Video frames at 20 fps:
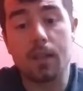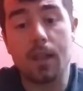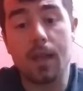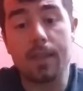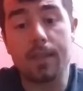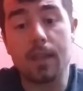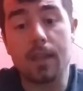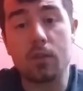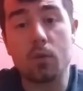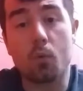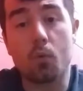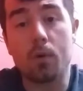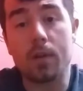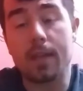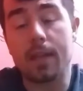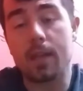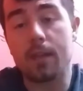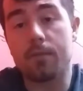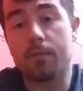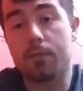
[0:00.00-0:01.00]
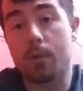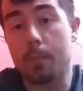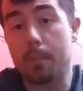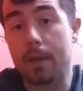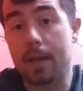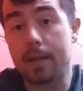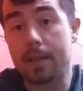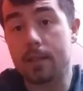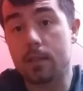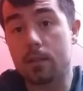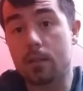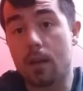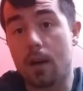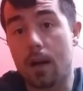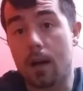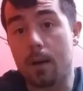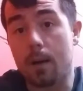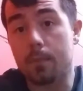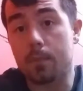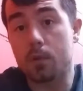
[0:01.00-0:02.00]
And then you only eat from like
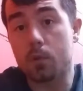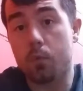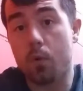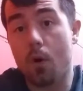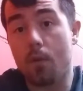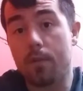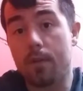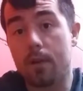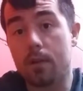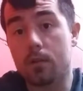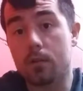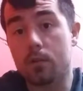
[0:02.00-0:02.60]
12